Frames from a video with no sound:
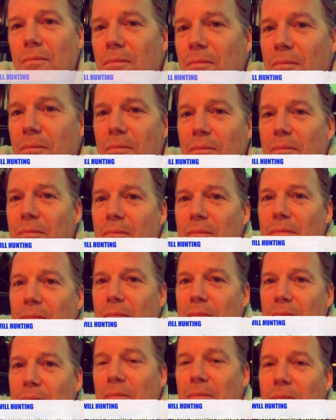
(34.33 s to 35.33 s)

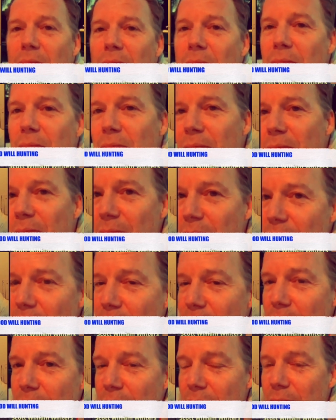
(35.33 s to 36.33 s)

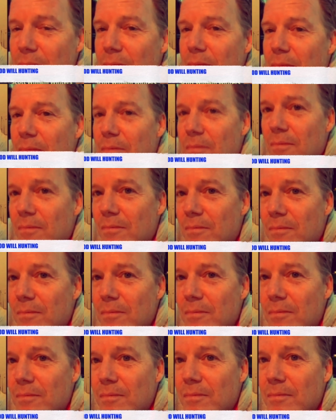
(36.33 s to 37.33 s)

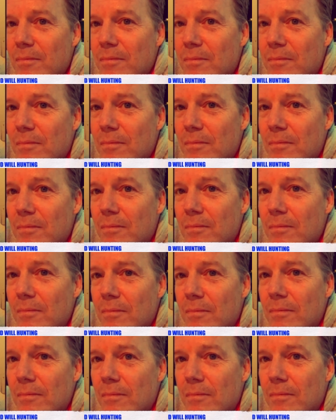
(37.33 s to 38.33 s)

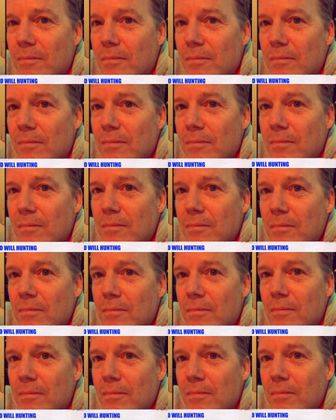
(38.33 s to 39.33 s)

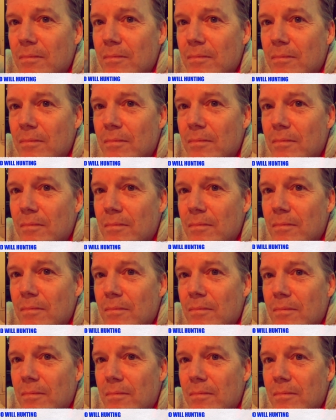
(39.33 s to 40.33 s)

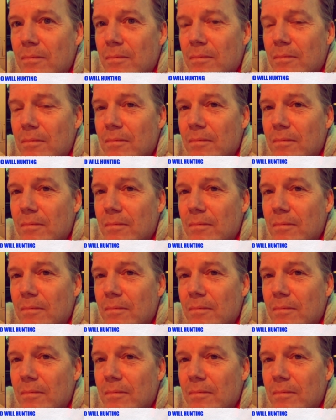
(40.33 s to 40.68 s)
[no speech]